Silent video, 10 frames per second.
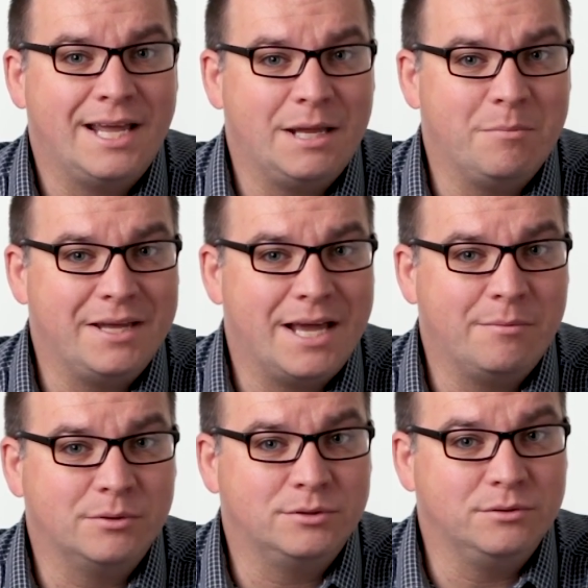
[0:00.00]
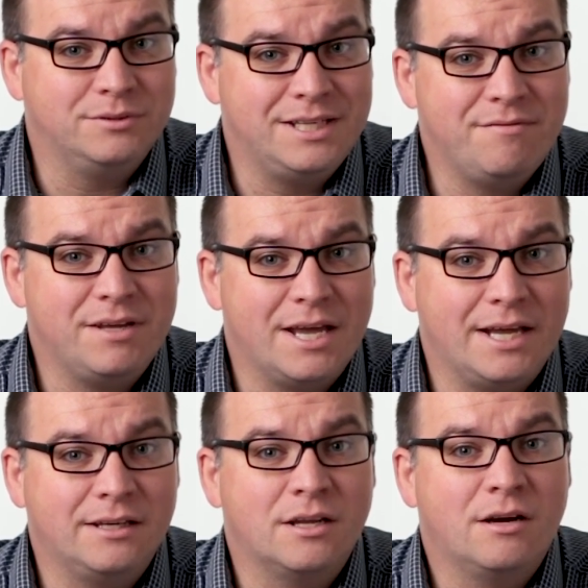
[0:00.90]
and be able to
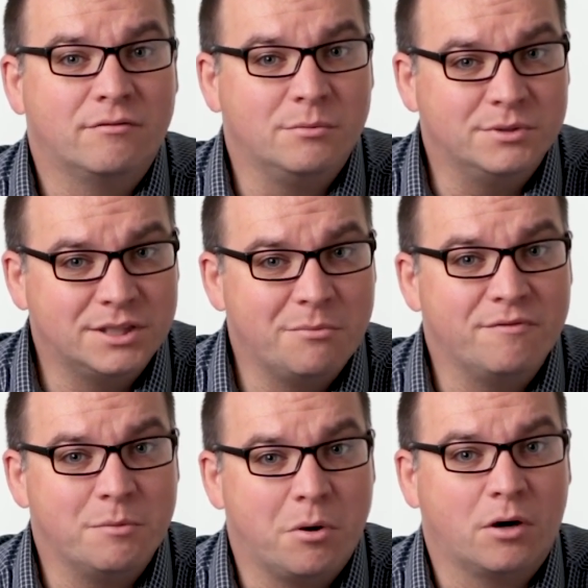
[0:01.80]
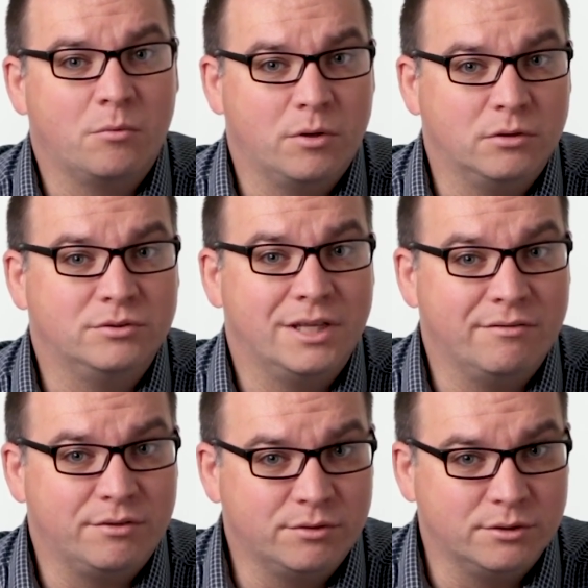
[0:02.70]
deviate from some of the Part
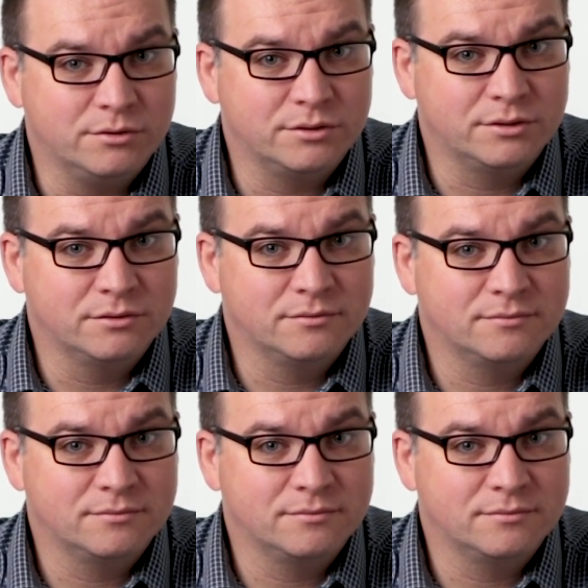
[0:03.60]
107 rules.